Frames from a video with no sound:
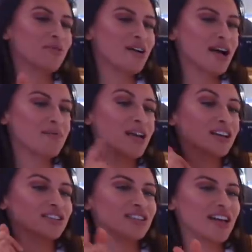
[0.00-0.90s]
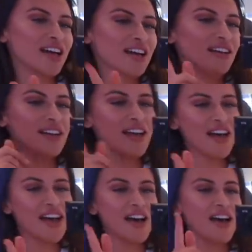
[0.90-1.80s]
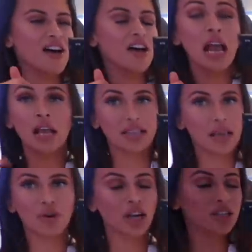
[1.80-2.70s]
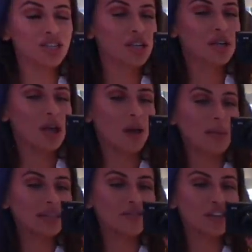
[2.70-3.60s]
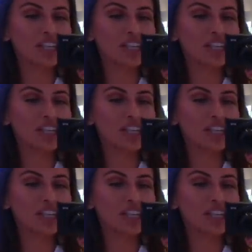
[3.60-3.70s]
Primark shirt on. See, I'm cringe. I'm a massive